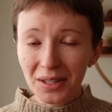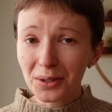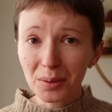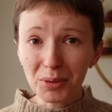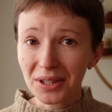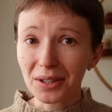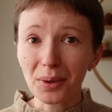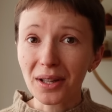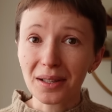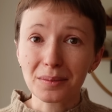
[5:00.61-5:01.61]
you're more than
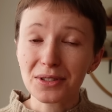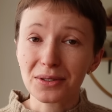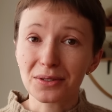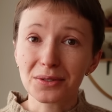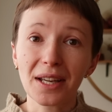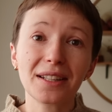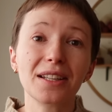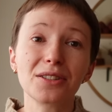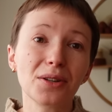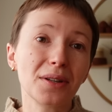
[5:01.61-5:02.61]
welcome to do that
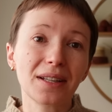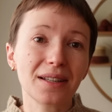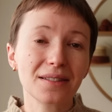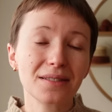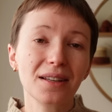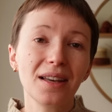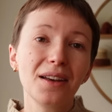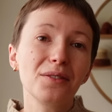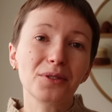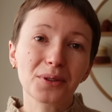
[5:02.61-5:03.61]
and join us
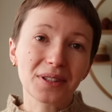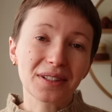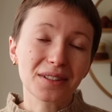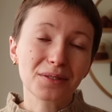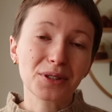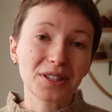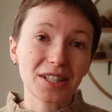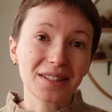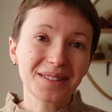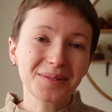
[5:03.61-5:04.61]
for the
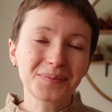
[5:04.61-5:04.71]
chat.